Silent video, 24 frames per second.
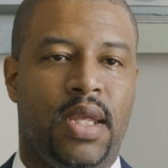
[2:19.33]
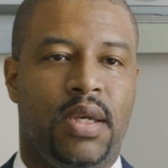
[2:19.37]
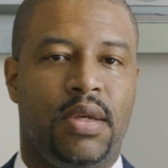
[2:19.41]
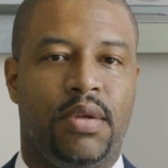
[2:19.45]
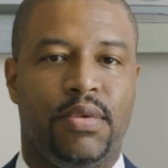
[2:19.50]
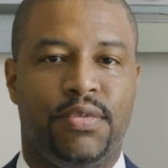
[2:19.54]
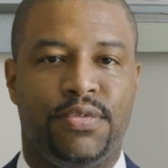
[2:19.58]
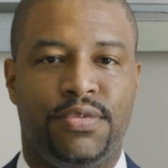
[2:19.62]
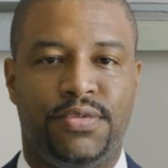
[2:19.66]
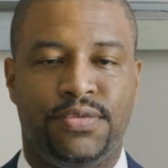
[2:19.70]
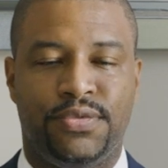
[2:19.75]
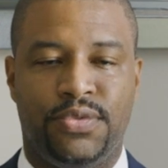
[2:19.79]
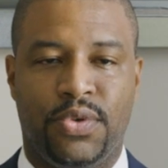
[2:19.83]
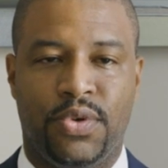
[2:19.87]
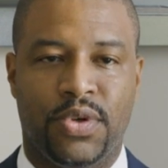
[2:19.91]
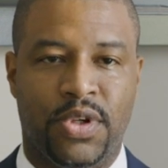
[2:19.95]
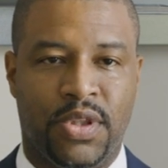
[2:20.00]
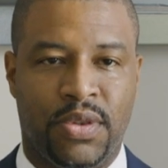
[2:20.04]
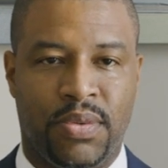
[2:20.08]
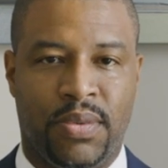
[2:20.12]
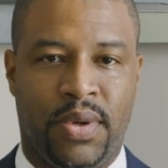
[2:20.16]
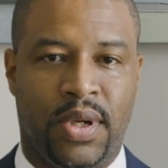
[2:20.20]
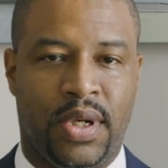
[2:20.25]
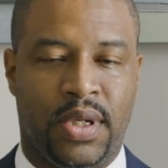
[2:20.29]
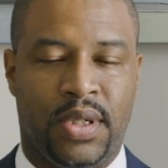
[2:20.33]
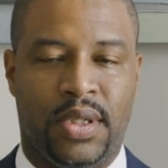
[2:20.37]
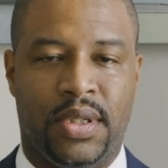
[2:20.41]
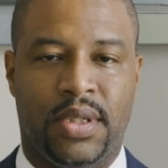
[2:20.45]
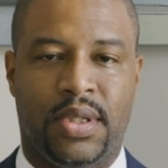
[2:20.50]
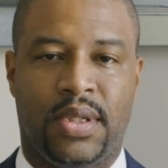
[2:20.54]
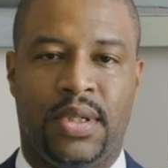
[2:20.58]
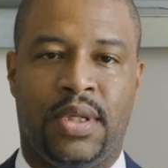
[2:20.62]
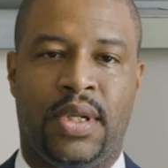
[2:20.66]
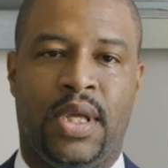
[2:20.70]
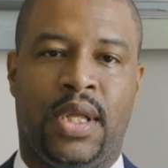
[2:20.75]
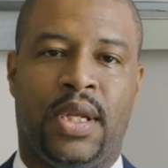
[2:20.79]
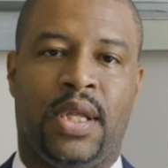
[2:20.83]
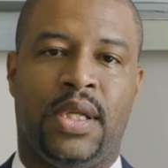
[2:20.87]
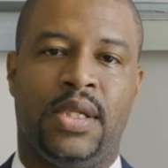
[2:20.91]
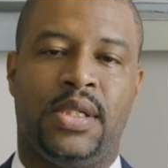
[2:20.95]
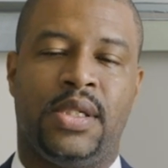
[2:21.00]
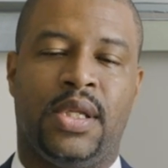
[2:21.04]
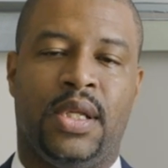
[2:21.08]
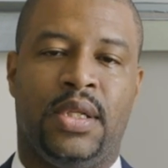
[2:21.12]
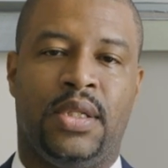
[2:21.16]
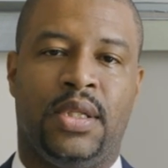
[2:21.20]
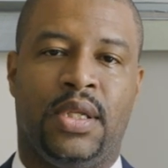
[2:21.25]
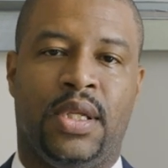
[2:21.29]
The fourth one that I
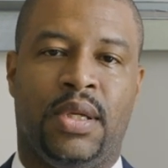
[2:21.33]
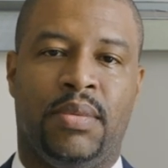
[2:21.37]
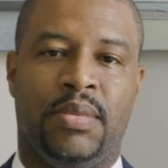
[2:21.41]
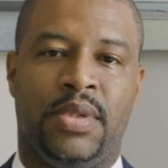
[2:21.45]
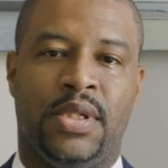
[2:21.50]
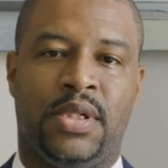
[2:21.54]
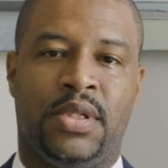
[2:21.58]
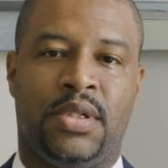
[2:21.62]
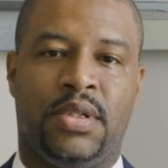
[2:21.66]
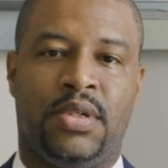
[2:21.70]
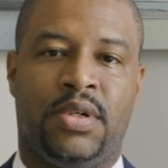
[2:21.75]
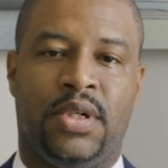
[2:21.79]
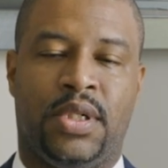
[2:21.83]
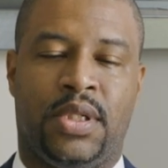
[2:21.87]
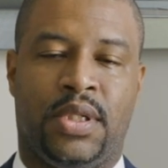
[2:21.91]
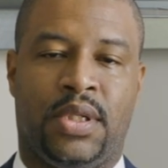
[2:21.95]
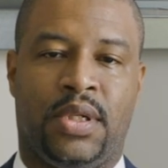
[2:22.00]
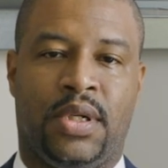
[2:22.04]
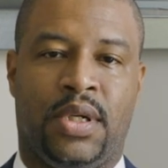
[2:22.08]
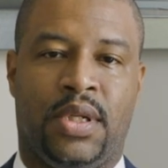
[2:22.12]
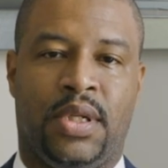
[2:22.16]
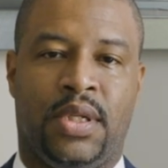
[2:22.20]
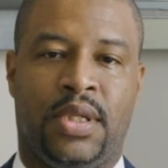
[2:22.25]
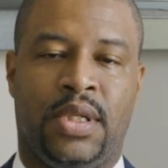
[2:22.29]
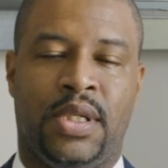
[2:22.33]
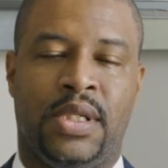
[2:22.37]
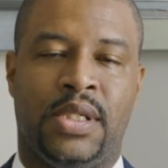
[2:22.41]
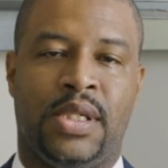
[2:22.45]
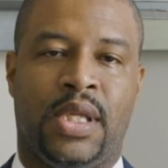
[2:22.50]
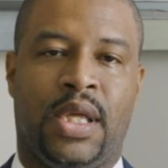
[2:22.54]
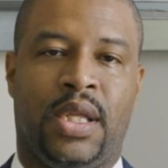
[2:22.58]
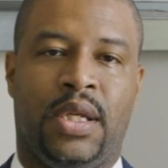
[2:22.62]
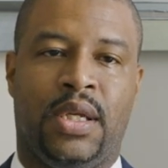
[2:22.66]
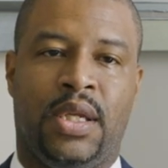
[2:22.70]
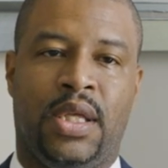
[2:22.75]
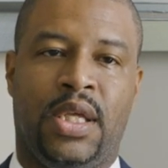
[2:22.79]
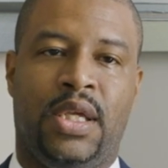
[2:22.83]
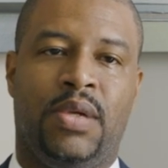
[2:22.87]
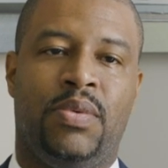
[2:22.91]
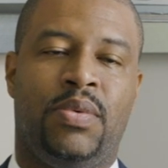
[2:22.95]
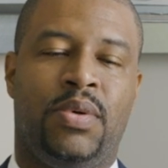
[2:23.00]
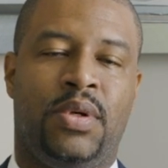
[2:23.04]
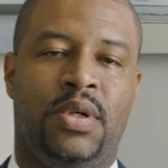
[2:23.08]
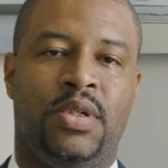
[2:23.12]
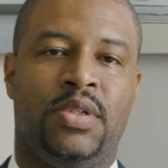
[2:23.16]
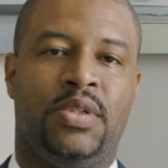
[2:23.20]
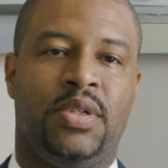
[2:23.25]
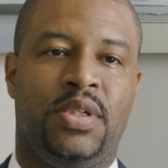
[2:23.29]
said to them is critical is that they
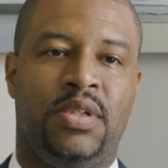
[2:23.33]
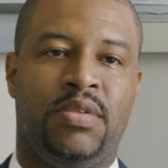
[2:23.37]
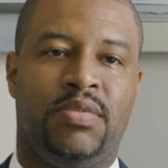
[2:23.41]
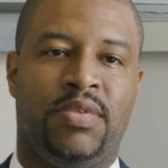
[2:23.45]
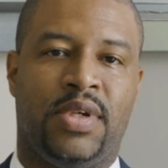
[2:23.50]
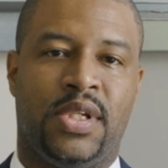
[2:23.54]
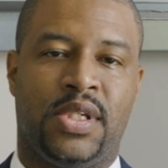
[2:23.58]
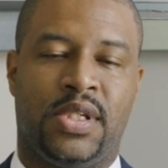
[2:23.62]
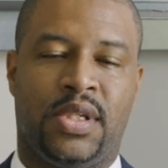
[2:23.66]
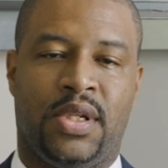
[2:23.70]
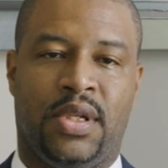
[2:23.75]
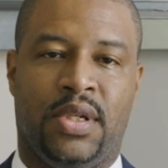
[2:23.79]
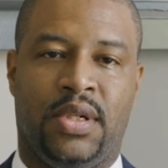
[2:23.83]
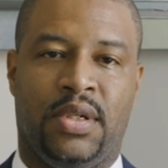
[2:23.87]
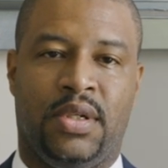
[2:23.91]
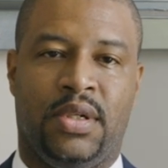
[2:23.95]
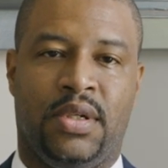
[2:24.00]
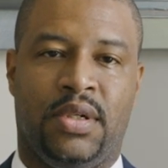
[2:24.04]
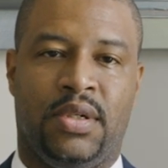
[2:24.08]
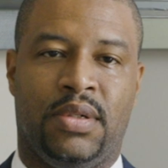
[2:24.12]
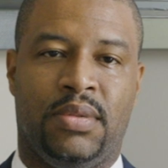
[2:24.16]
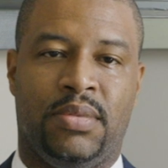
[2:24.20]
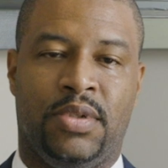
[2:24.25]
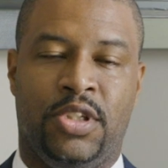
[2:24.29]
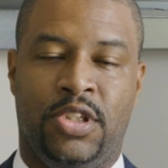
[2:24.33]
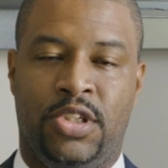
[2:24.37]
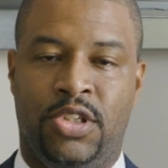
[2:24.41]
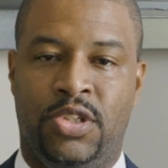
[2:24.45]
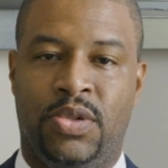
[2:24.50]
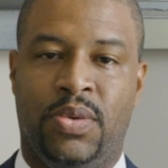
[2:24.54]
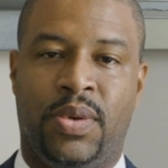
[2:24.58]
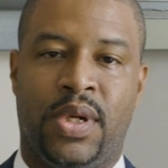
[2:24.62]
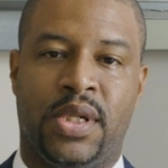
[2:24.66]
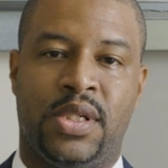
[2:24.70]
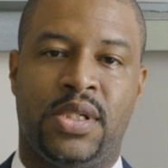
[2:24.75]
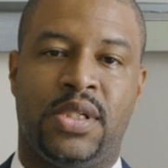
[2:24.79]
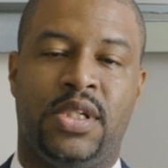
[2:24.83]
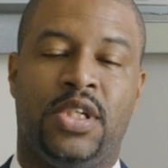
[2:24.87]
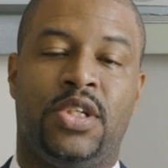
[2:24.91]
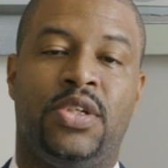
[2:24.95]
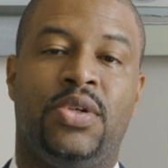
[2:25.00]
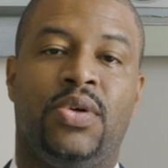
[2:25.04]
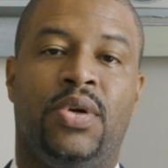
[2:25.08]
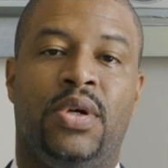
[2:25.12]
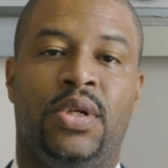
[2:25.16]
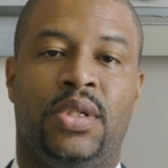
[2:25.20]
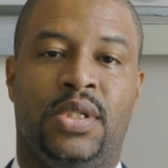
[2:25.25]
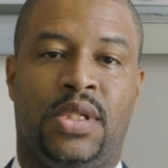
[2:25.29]
want to invest on the US
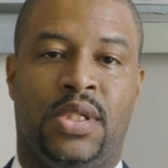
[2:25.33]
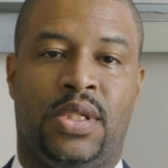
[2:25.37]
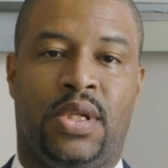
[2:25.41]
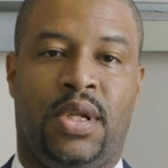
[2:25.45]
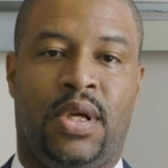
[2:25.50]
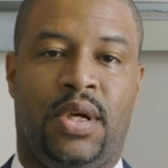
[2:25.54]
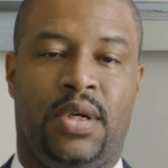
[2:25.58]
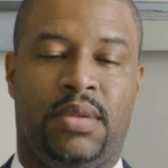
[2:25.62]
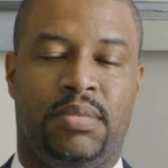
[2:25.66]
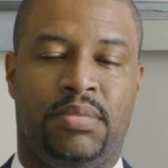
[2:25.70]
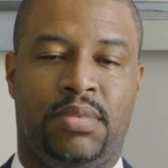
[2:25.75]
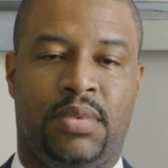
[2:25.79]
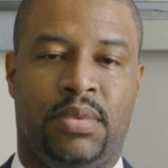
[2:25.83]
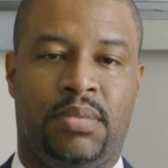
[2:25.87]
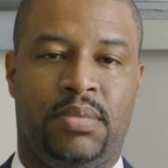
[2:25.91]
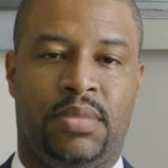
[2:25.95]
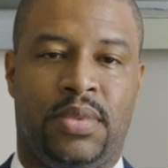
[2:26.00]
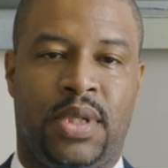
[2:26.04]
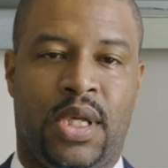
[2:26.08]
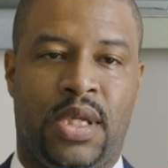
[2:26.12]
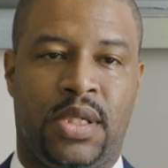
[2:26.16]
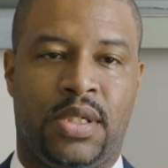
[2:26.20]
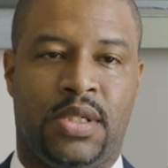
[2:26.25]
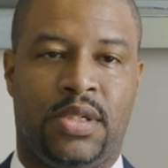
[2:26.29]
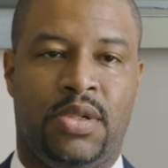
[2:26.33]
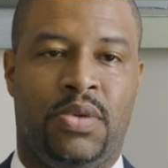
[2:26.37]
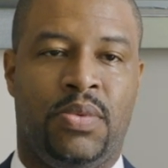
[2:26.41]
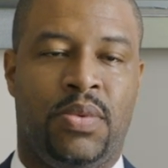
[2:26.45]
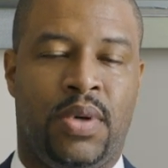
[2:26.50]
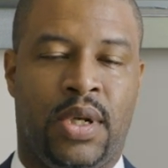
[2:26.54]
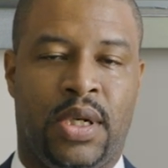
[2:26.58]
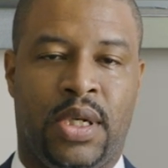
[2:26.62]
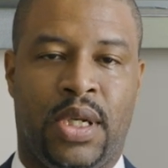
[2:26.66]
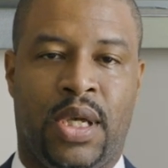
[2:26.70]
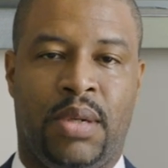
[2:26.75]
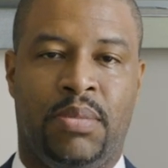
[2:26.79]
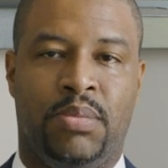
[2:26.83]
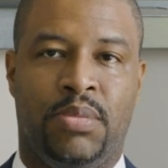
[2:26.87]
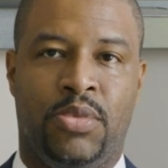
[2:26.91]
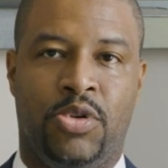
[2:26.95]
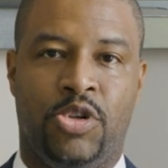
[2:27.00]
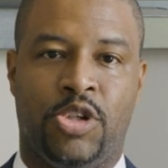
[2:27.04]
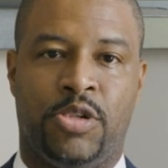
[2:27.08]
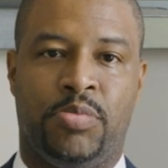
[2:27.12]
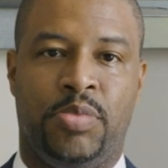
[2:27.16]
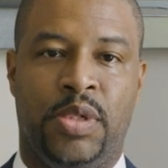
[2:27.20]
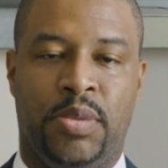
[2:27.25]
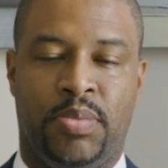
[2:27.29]
securities law. That's the one that
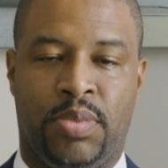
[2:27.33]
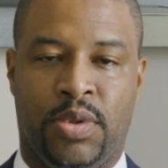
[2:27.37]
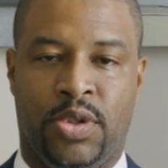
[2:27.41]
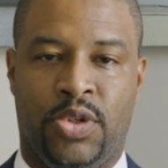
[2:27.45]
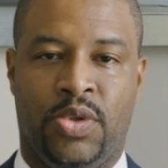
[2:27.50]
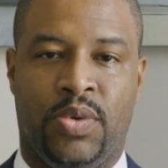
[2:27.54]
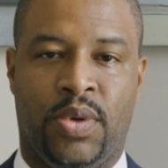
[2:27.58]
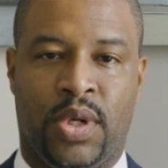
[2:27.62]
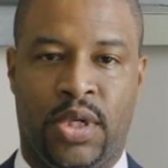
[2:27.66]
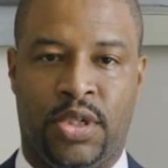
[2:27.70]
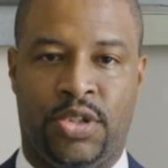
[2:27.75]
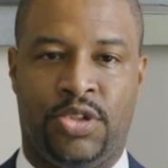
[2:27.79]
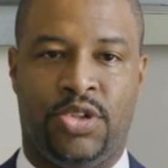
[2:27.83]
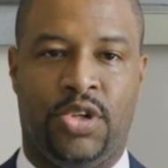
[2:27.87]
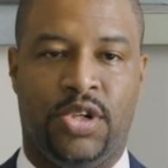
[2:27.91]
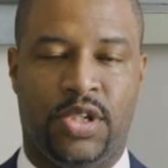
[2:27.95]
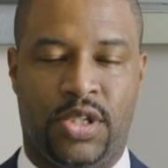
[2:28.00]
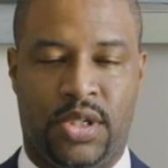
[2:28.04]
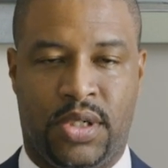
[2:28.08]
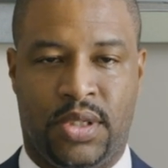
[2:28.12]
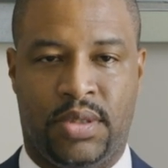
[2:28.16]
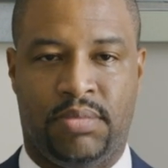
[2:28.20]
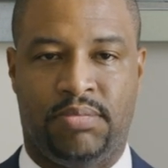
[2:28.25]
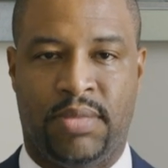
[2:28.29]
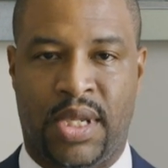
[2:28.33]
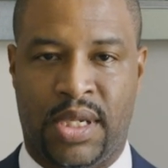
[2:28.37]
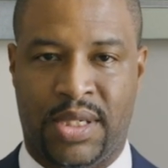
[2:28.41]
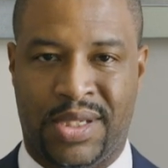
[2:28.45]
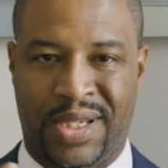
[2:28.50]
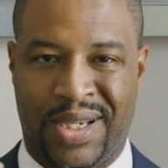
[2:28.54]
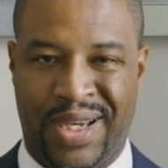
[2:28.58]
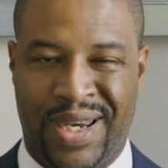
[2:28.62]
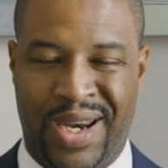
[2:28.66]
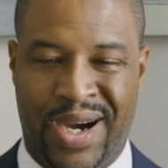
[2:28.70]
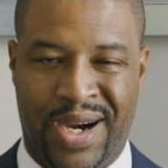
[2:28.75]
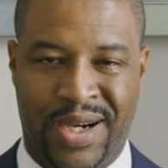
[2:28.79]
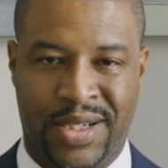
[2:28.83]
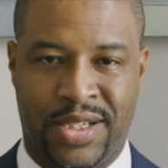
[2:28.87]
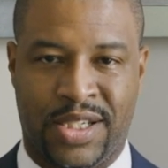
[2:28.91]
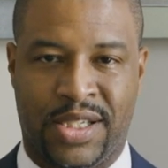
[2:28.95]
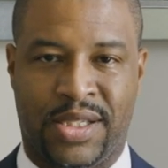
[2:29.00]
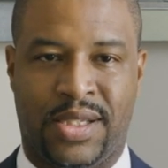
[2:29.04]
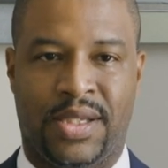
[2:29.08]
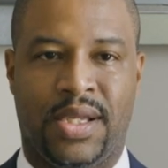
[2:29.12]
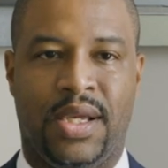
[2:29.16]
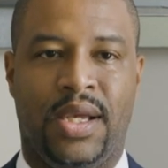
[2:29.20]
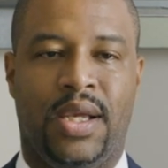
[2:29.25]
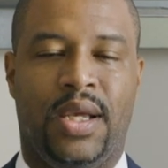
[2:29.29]
most people know and trust. That's the
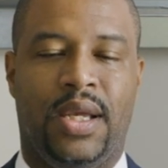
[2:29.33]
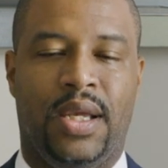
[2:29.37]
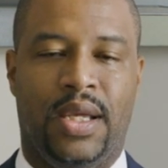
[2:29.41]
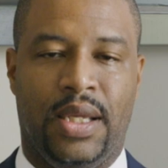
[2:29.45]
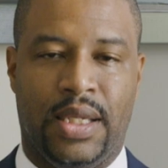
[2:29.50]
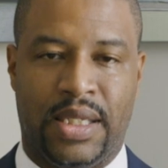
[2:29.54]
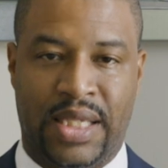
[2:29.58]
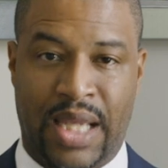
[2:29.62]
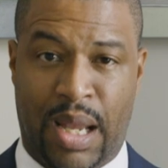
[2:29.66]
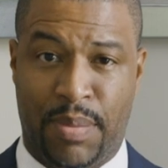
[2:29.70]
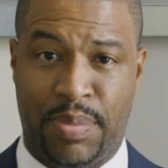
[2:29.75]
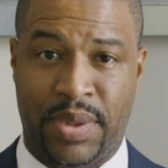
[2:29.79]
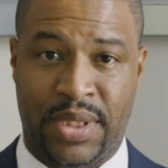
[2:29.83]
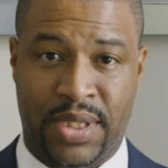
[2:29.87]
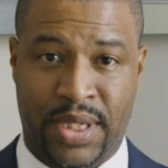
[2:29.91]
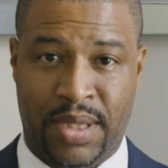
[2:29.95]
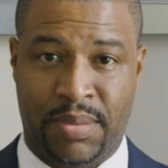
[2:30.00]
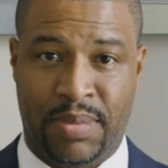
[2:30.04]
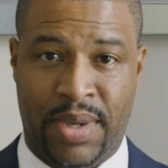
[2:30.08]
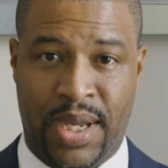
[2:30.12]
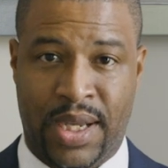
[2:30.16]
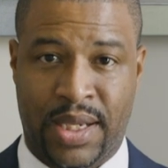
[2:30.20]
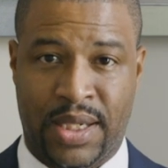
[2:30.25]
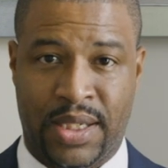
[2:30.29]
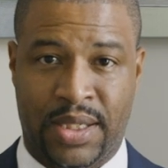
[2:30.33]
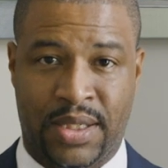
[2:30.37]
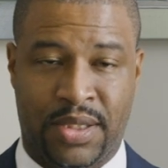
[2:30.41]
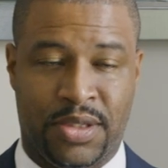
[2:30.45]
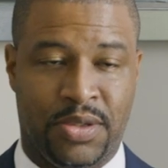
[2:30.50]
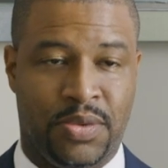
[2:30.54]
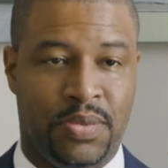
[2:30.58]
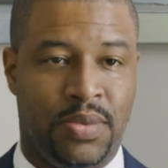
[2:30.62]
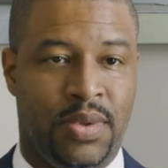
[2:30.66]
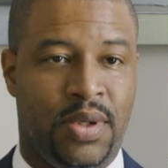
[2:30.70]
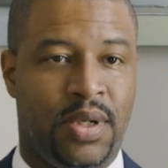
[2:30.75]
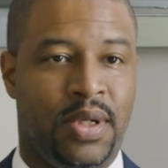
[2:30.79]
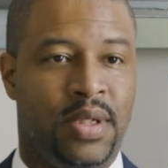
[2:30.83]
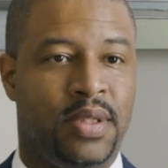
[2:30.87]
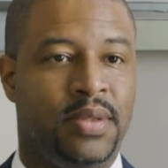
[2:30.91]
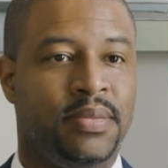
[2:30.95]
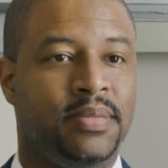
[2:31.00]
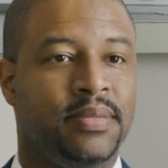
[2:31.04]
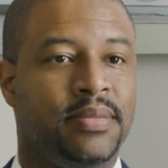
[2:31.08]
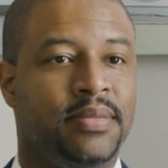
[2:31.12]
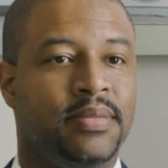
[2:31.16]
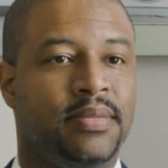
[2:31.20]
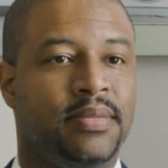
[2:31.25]
largest capital market in the world.